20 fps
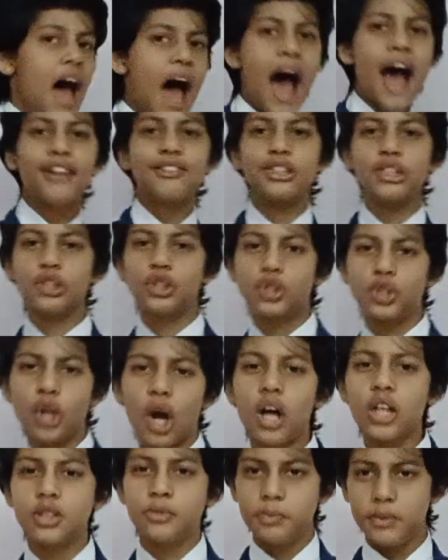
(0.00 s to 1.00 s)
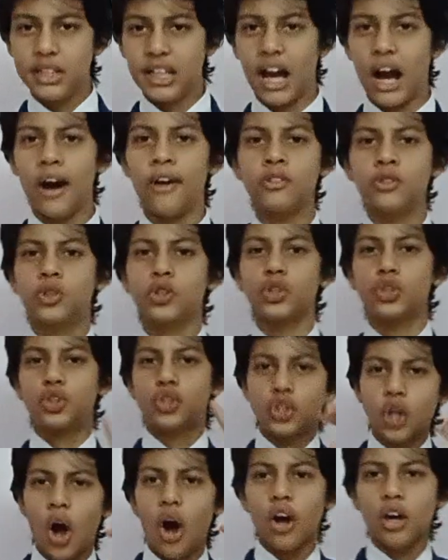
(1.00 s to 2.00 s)
and you taught me how to
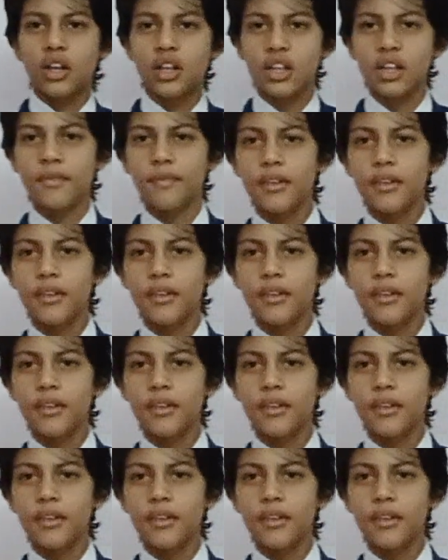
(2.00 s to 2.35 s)
talk.